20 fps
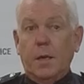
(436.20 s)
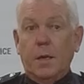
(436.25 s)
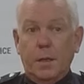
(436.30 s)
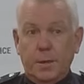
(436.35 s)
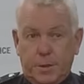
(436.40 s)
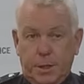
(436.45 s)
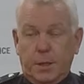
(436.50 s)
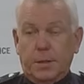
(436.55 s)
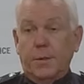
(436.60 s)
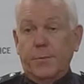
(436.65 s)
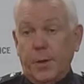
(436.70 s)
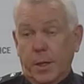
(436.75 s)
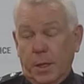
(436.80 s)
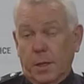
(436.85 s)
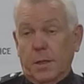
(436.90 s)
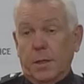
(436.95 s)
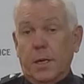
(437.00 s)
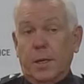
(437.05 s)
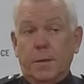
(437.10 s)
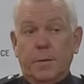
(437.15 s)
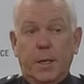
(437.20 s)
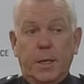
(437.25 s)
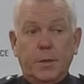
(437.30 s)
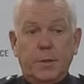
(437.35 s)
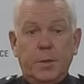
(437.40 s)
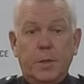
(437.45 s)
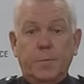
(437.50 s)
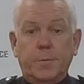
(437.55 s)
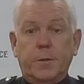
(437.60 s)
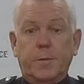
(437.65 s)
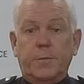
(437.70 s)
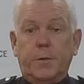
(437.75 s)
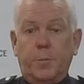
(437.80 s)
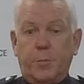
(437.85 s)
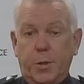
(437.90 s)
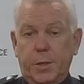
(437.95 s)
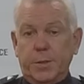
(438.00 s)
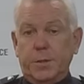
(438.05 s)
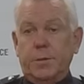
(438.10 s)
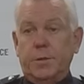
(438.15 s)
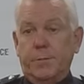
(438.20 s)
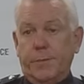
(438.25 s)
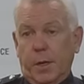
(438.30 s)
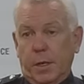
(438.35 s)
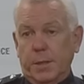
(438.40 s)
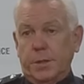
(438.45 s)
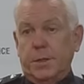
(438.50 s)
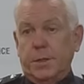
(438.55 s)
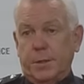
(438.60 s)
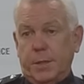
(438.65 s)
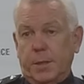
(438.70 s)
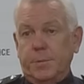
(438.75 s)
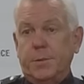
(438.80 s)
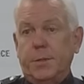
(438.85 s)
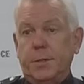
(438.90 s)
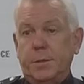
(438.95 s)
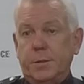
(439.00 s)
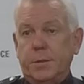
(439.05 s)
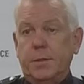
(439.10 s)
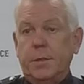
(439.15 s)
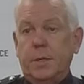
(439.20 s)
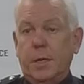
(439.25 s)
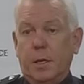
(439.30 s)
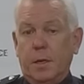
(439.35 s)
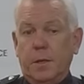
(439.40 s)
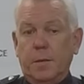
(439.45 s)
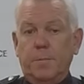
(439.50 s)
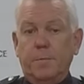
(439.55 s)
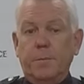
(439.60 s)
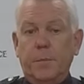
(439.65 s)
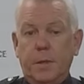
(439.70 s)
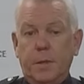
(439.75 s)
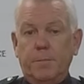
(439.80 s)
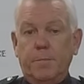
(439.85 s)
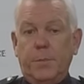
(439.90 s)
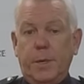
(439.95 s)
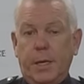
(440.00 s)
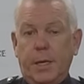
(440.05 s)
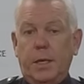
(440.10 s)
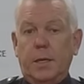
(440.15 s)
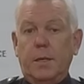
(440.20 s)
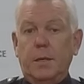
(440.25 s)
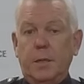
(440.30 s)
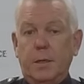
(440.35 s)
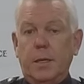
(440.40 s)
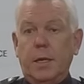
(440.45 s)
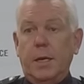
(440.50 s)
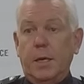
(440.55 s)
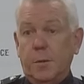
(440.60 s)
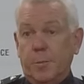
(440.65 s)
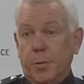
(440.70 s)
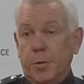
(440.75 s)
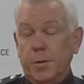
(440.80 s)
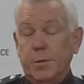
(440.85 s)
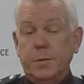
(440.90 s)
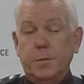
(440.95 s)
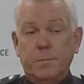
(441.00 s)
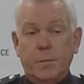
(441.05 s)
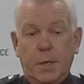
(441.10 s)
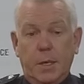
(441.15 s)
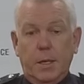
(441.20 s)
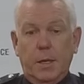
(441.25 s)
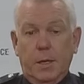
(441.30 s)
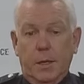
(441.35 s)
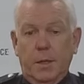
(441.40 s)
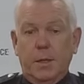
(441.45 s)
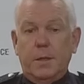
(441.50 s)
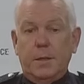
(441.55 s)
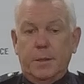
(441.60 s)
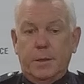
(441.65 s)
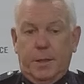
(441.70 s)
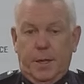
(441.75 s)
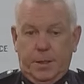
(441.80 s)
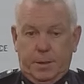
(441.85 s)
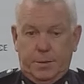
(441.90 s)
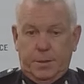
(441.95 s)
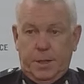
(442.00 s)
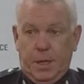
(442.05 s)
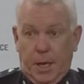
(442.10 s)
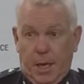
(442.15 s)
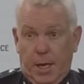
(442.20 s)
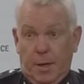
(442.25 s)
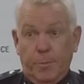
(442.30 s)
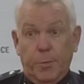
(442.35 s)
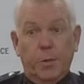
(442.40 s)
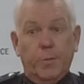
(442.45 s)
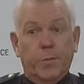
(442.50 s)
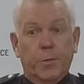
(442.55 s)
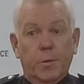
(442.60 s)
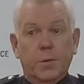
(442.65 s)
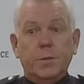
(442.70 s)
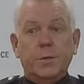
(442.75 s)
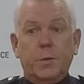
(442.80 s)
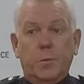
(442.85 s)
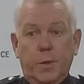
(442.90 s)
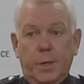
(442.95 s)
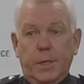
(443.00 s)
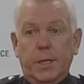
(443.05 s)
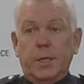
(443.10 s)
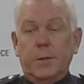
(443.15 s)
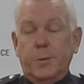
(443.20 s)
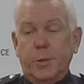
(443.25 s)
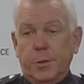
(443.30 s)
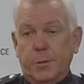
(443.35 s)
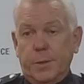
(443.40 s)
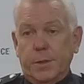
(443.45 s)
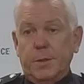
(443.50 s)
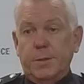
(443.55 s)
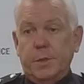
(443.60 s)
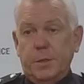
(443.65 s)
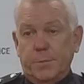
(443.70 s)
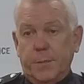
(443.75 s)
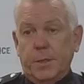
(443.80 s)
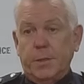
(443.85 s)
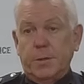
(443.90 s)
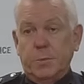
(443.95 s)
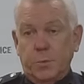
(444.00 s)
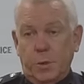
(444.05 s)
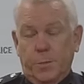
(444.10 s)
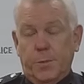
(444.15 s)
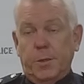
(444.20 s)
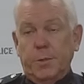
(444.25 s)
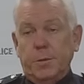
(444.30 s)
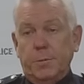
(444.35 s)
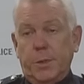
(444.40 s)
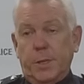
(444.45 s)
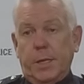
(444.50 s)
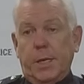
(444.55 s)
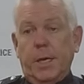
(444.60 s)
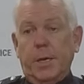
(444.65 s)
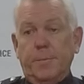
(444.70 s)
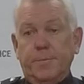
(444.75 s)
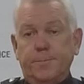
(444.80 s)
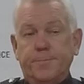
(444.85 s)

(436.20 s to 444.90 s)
Significant, yeah. In terms of the presence of an illicit substance being in a person, that's the alarm bell for us that we need to be doing this as much as we possibly can.